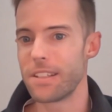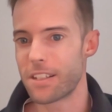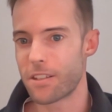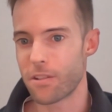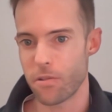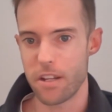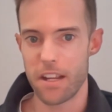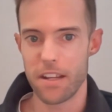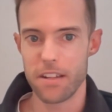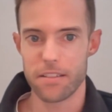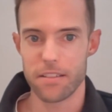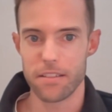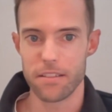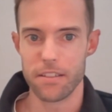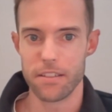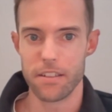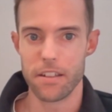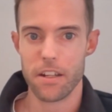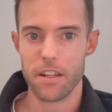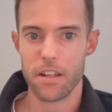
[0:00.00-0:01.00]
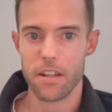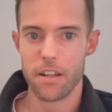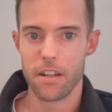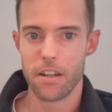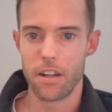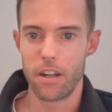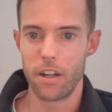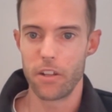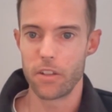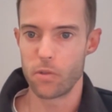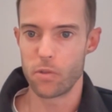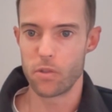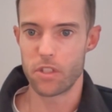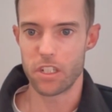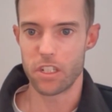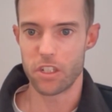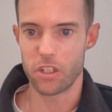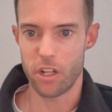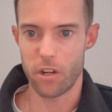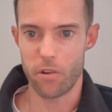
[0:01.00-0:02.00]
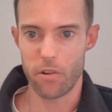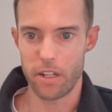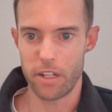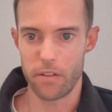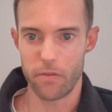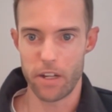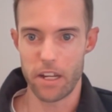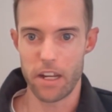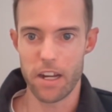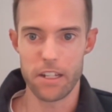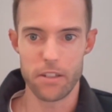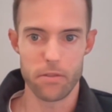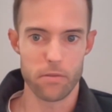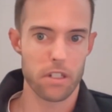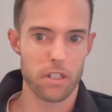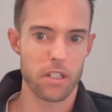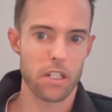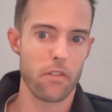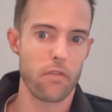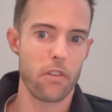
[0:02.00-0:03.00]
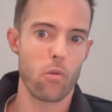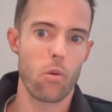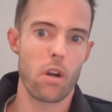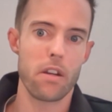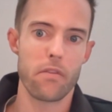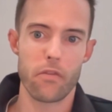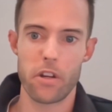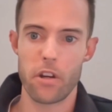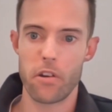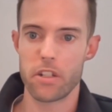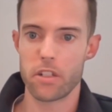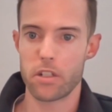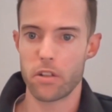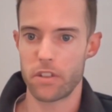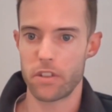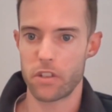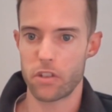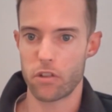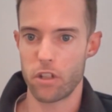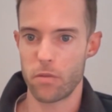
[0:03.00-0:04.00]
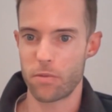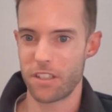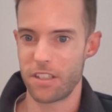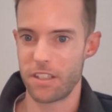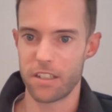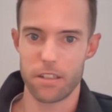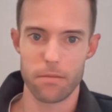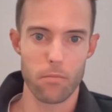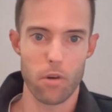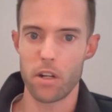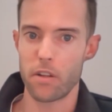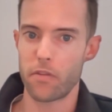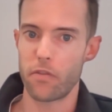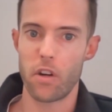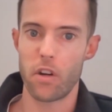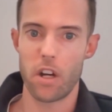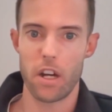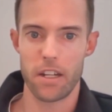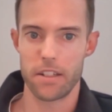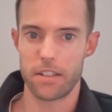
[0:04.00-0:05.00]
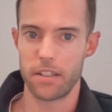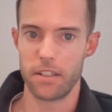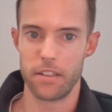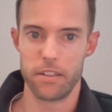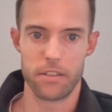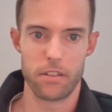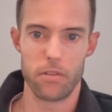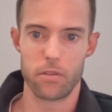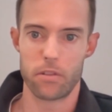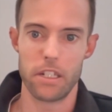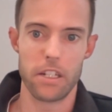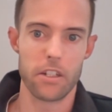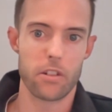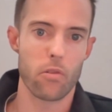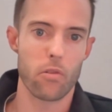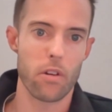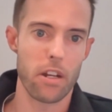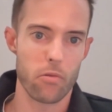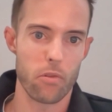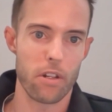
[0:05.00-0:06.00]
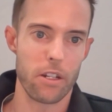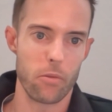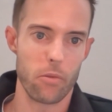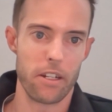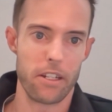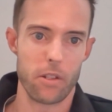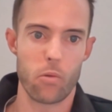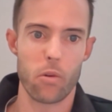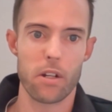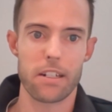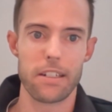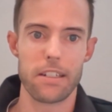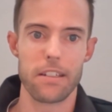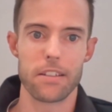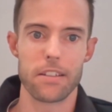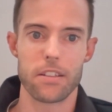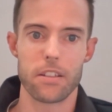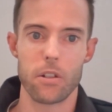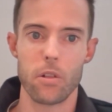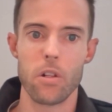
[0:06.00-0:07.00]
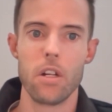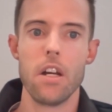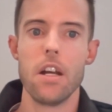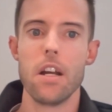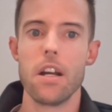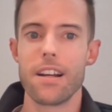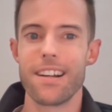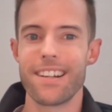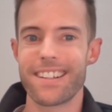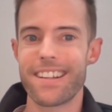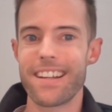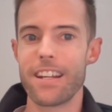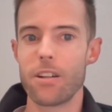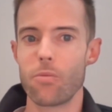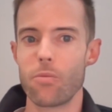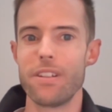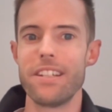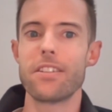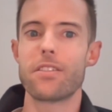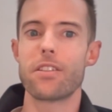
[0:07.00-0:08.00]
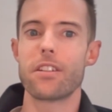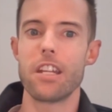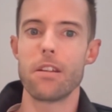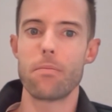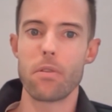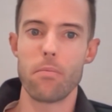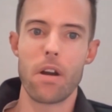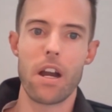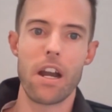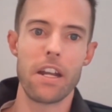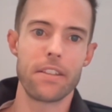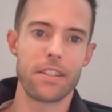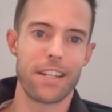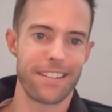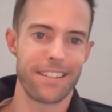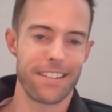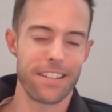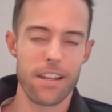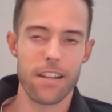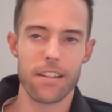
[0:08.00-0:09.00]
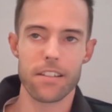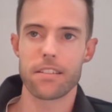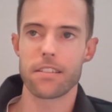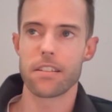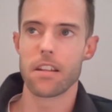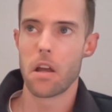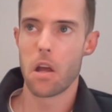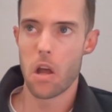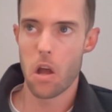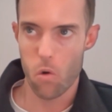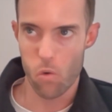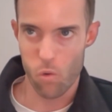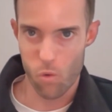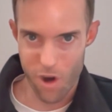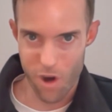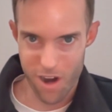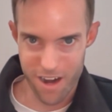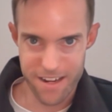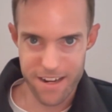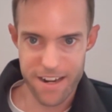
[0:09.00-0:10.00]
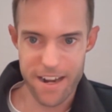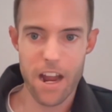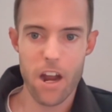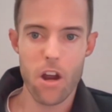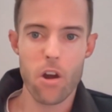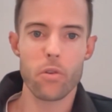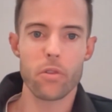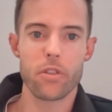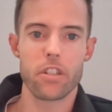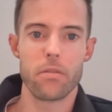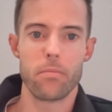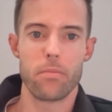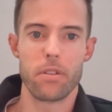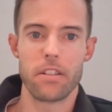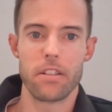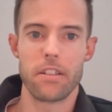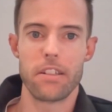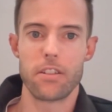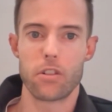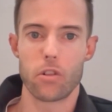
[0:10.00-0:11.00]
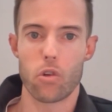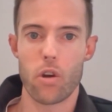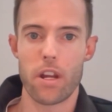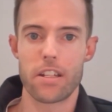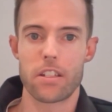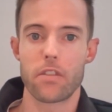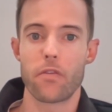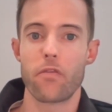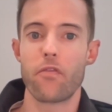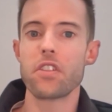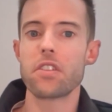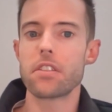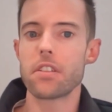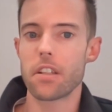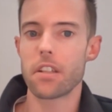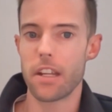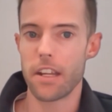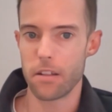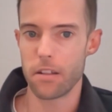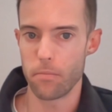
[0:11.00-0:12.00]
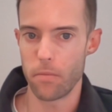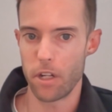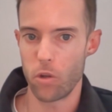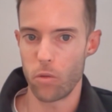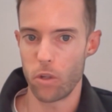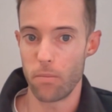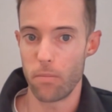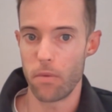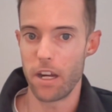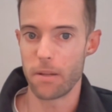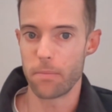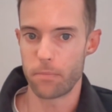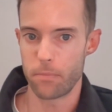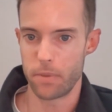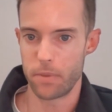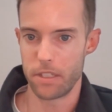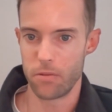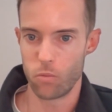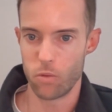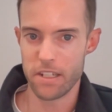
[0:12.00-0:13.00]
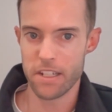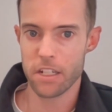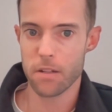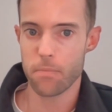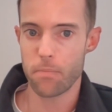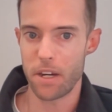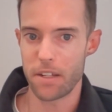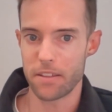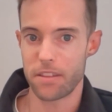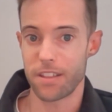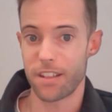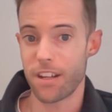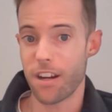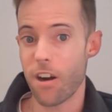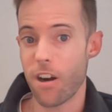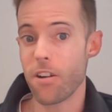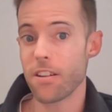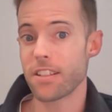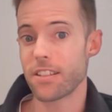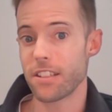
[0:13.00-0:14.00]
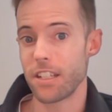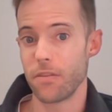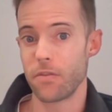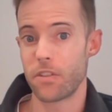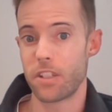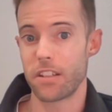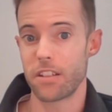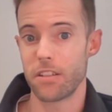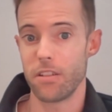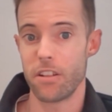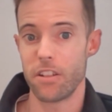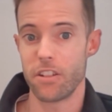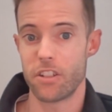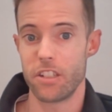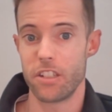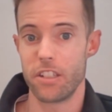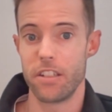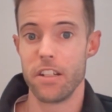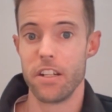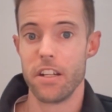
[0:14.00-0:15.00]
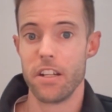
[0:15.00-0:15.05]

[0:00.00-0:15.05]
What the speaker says: created using generative AI. You can give it one variant of a script and it can modify it, and you can iterate really, really quickly. So again, we need to keep in mind that yes, right now the ability to create sophisticated malware might be weak, but the current state of technology